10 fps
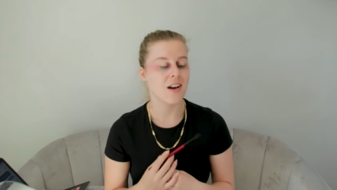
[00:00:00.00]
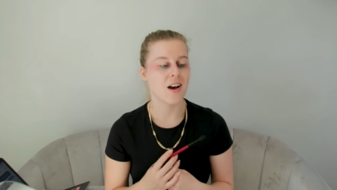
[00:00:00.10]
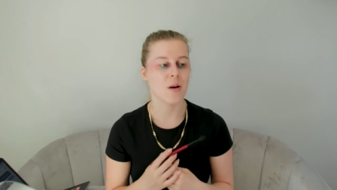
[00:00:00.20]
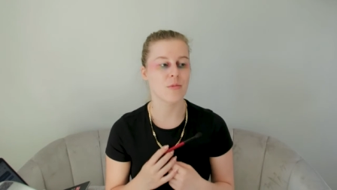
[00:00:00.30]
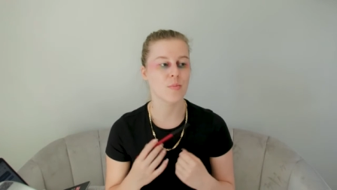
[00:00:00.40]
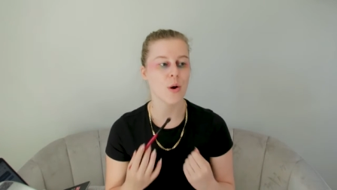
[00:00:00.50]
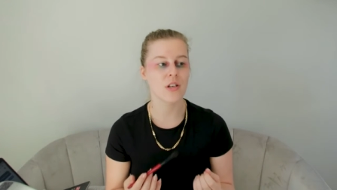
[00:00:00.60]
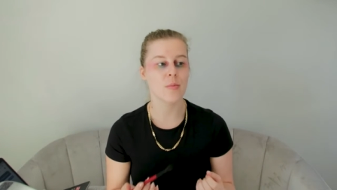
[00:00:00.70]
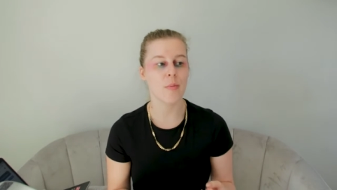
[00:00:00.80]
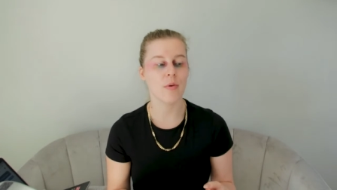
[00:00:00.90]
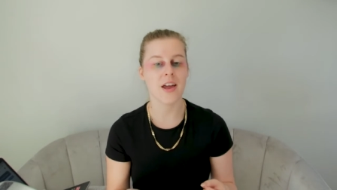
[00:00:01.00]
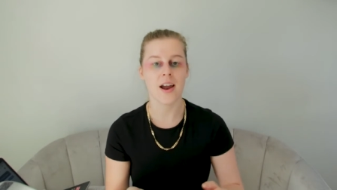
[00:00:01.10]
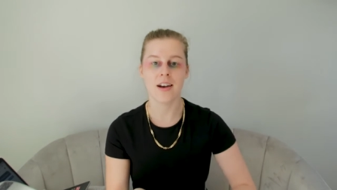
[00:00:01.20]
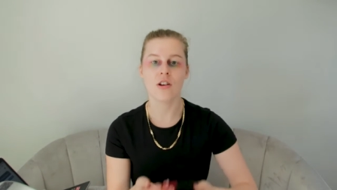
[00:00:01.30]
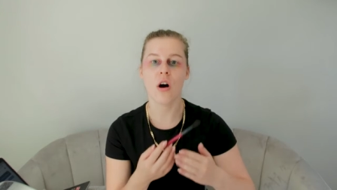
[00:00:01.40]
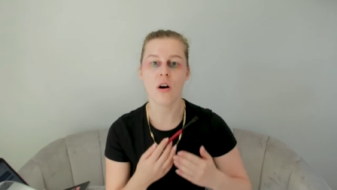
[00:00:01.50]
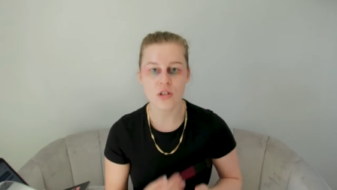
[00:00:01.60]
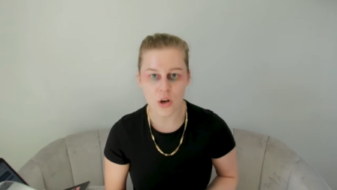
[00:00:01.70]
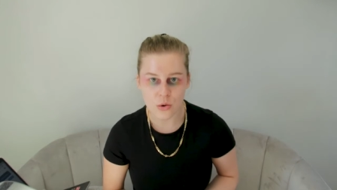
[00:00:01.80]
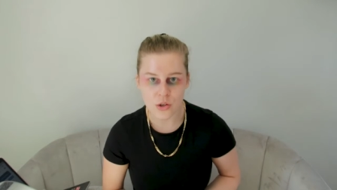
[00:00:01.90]
um, spoken to people that had gone
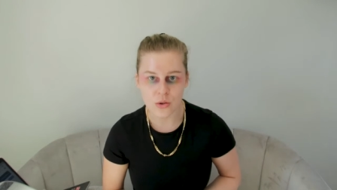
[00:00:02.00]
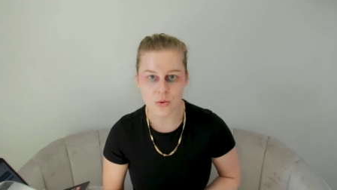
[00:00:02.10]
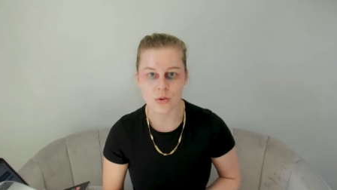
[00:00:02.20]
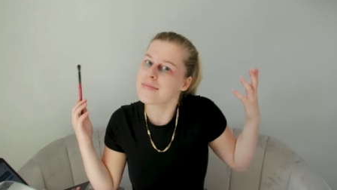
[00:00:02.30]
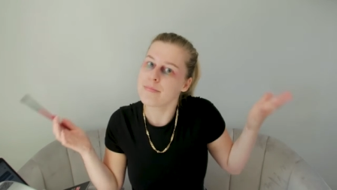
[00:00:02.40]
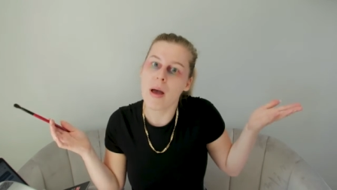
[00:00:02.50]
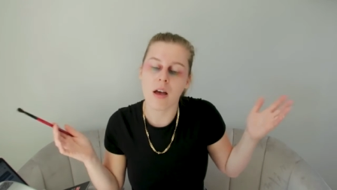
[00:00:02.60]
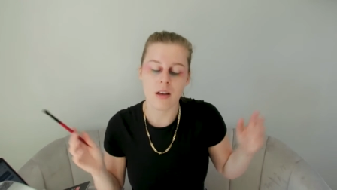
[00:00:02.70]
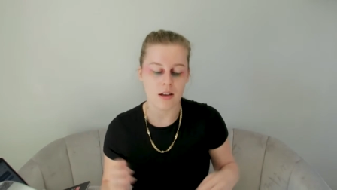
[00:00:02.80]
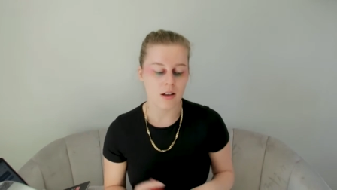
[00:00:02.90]
to OU. Myth.